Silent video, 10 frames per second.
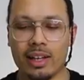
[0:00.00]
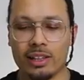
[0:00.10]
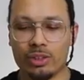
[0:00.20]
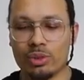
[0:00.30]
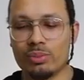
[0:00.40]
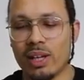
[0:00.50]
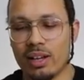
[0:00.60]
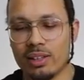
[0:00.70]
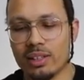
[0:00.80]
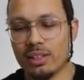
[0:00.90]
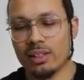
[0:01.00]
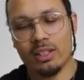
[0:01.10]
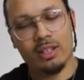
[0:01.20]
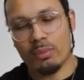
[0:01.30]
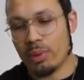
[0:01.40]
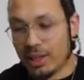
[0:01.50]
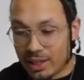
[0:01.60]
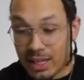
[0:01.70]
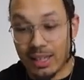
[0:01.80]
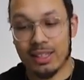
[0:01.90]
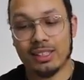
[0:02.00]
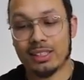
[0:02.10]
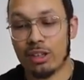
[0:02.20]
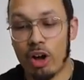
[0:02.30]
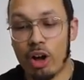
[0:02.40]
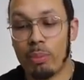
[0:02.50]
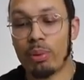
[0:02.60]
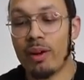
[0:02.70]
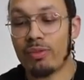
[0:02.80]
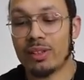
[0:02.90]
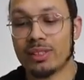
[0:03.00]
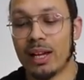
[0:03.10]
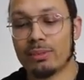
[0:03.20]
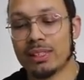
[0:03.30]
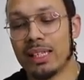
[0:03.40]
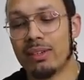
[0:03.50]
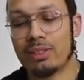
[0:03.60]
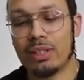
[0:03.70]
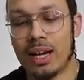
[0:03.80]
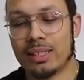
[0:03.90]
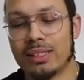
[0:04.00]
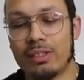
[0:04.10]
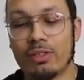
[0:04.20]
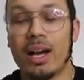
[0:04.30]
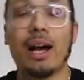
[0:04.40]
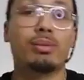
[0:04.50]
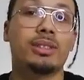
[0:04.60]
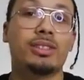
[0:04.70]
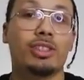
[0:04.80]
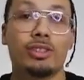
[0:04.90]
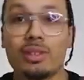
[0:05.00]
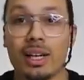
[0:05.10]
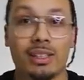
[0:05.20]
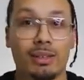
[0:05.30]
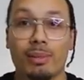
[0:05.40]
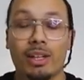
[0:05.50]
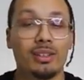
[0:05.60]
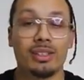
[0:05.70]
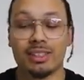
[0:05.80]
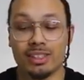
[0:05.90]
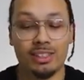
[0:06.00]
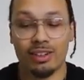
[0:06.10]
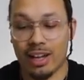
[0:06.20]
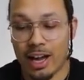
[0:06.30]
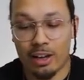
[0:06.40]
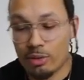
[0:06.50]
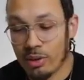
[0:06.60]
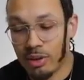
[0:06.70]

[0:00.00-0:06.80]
of like the droop down look, but again, this is all preference. I'm just giving you guys different options so you guys can make your decision on how you